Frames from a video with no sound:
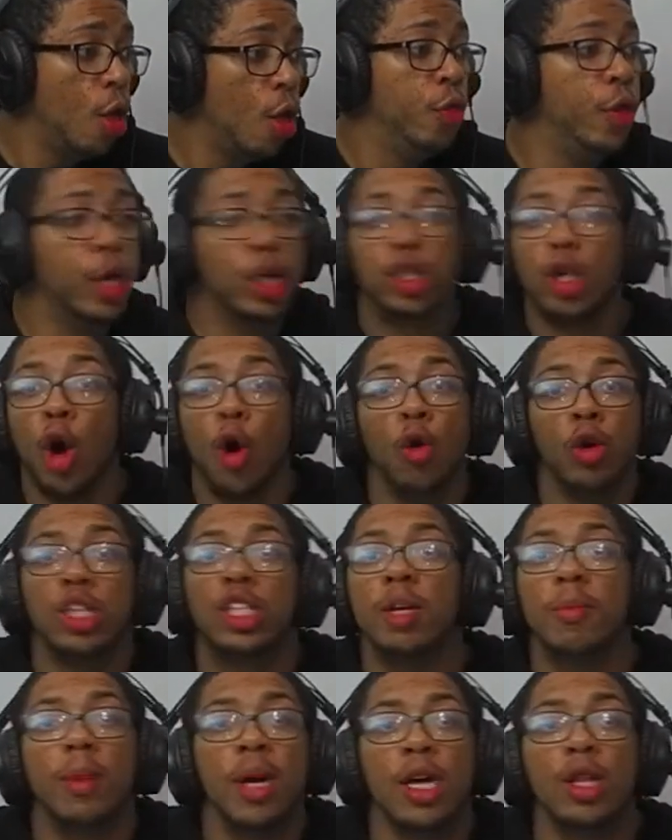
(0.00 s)
There's all
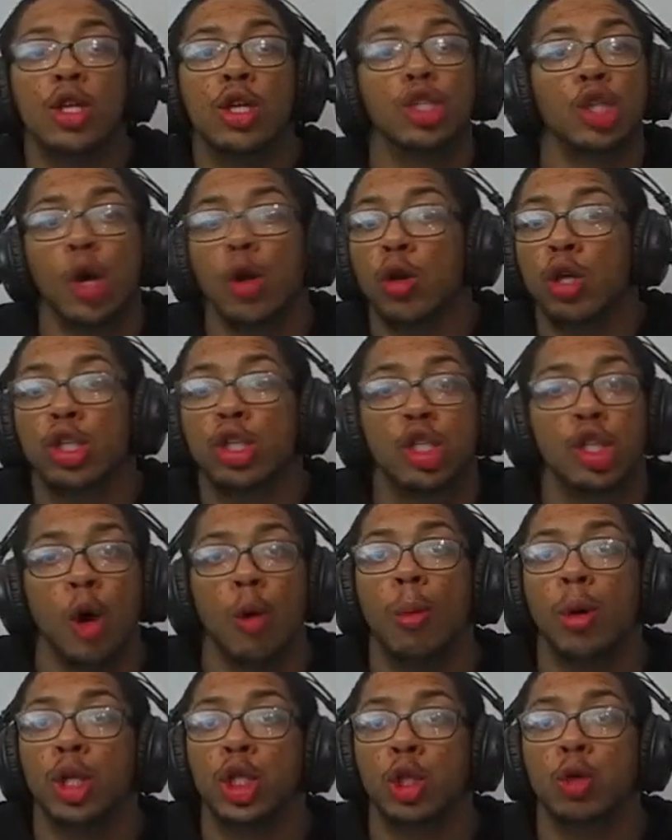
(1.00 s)
to me. There's only so
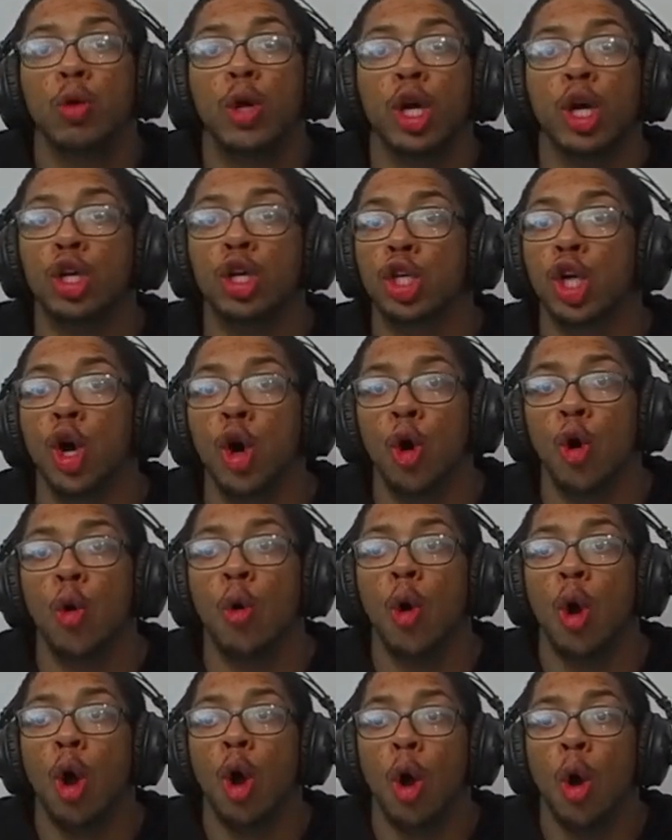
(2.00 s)
much you can
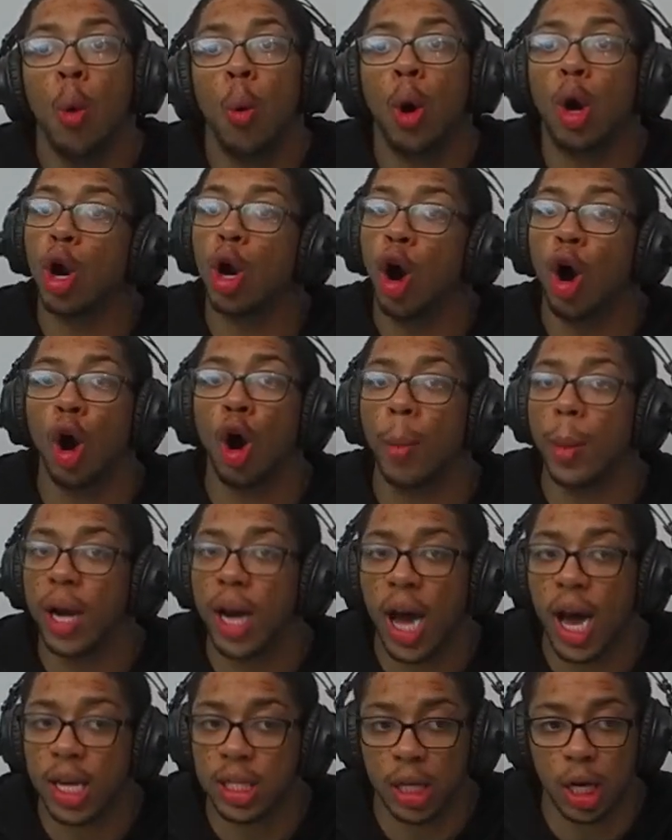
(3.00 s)
do worth
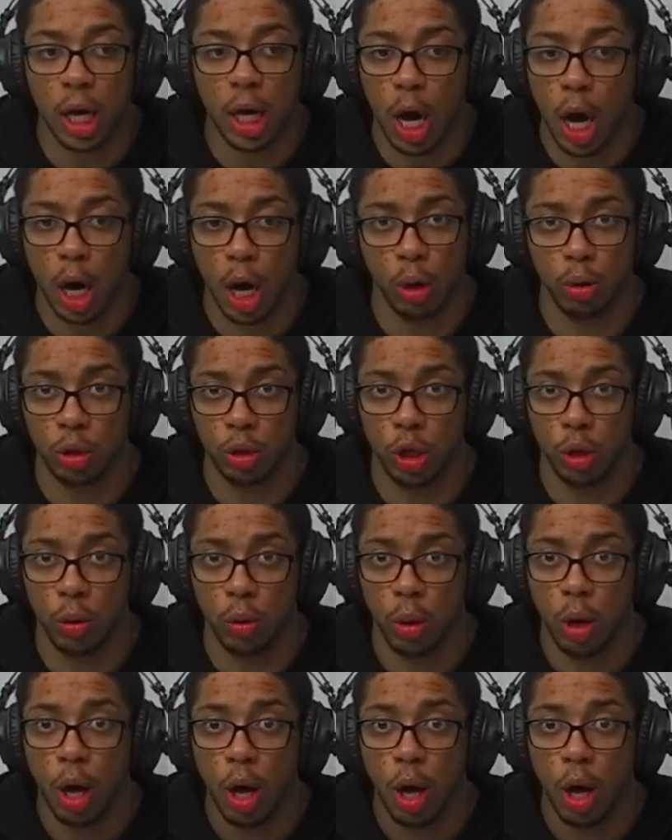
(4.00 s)
harmonizing an auto tune.